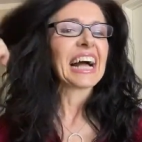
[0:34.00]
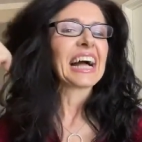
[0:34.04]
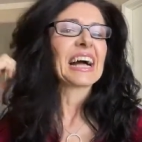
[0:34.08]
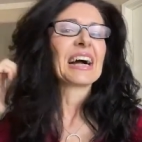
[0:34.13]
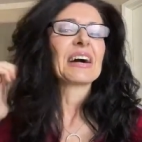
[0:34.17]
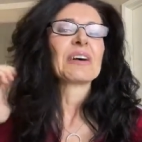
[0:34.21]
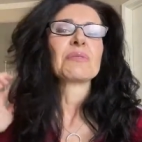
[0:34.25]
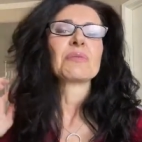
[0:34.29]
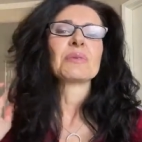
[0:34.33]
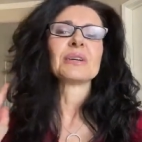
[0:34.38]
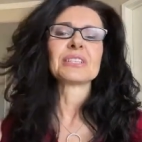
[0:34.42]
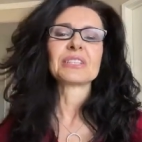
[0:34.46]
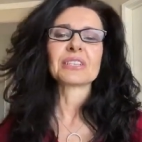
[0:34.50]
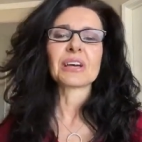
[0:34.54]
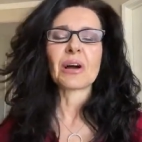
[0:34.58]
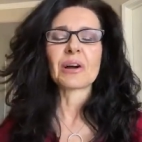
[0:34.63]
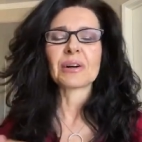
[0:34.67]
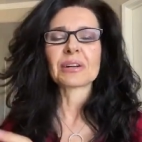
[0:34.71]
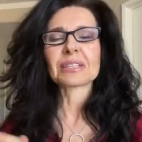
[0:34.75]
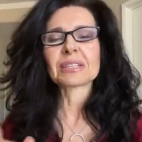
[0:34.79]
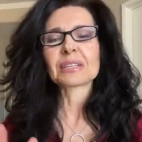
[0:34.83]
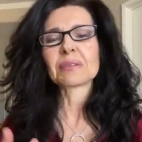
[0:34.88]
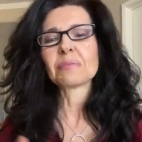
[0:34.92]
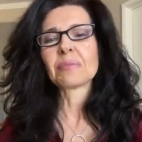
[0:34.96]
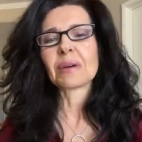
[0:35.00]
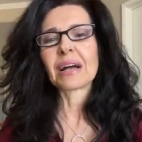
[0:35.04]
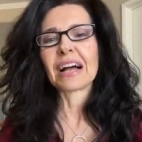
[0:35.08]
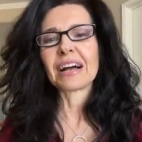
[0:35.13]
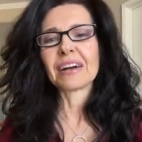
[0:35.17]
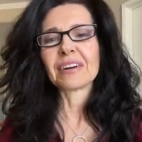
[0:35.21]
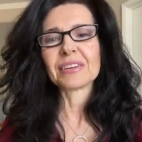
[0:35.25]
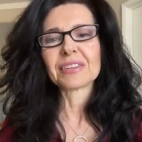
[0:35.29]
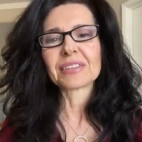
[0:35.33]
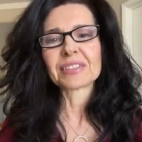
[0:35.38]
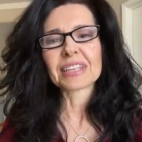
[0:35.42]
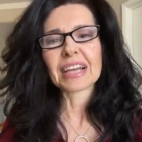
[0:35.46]
uh, we talked
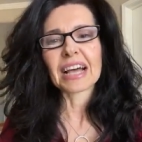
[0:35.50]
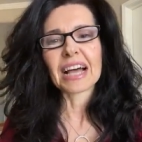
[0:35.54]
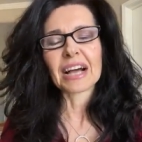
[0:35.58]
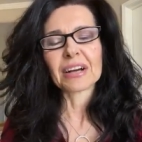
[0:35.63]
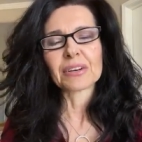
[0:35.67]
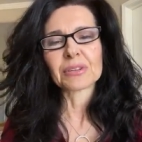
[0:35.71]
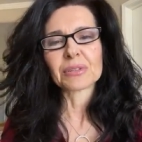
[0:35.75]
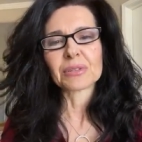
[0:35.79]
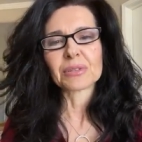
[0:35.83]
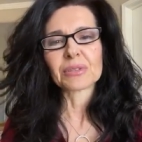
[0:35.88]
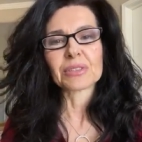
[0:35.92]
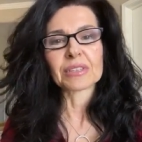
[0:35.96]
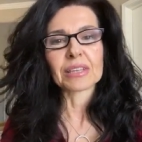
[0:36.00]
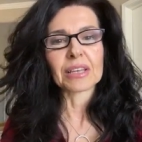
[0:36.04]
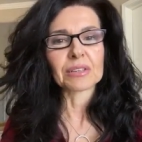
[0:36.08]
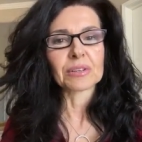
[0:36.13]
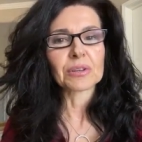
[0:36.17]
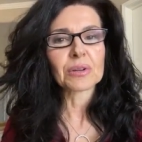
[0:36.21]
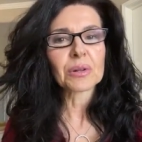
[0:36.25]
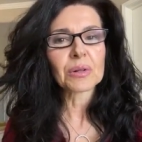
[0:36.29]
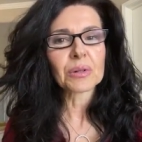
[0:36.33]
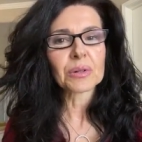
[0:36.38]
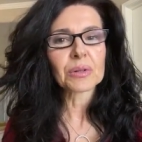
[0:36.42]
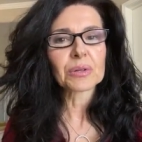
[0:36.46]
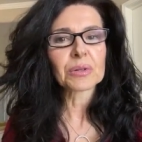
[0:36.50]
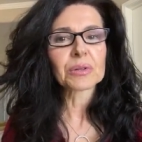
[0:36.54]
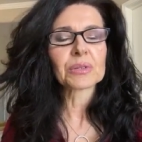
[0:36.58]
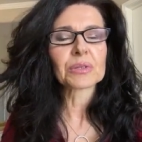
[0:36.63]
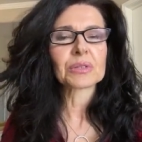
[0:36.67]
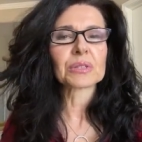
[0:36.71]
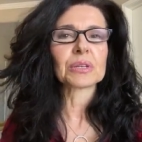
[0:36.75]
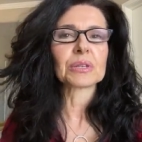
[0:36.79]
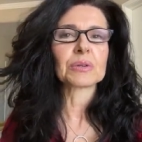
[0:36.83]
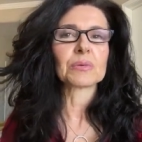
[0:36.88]
about how to set goals.